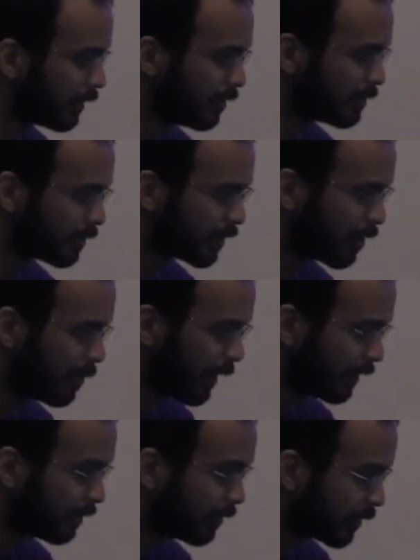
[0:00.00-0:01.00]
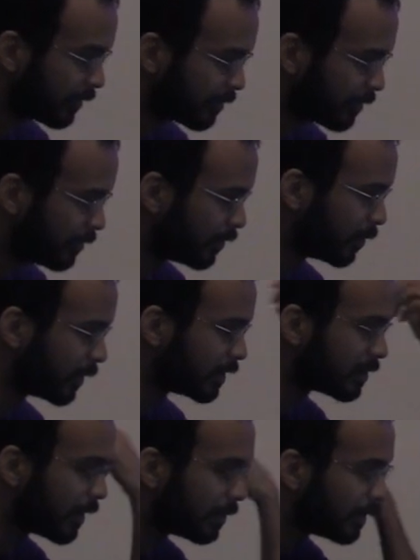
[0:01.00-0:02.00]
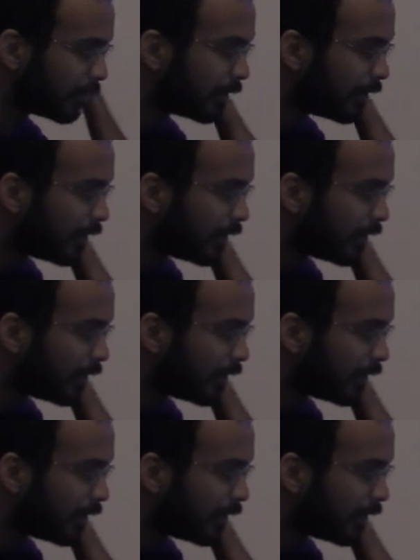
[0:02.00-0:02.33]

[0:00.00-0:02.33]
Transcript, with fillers: close or go back and look. So normally ends up happening.